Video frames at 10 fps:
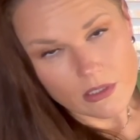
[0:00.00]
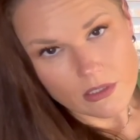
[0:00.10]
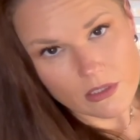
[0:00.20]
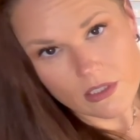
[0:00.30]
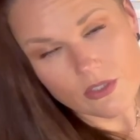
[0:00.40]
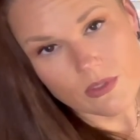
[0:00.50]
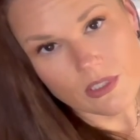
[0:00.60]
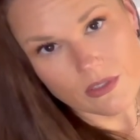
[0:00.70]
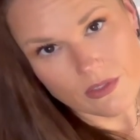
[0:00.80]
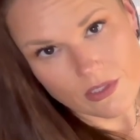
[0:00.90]
could lead you
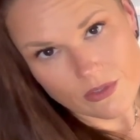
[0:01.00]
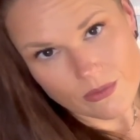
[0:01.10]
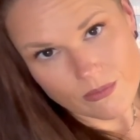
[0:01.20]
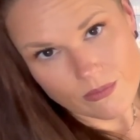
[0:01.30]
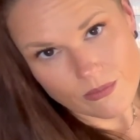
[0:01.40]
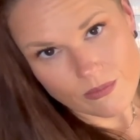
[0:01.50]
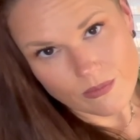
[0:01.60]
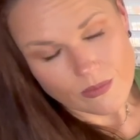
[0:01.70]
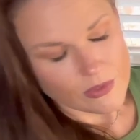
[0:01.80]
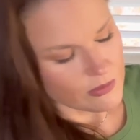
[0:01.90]
into other things.
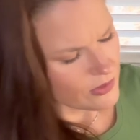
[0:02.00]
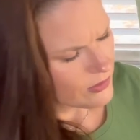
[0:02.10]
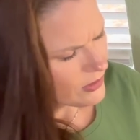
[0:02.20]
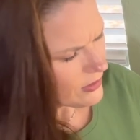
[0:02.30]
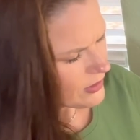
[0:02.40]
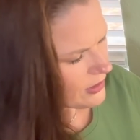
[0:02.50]
Let's do another. I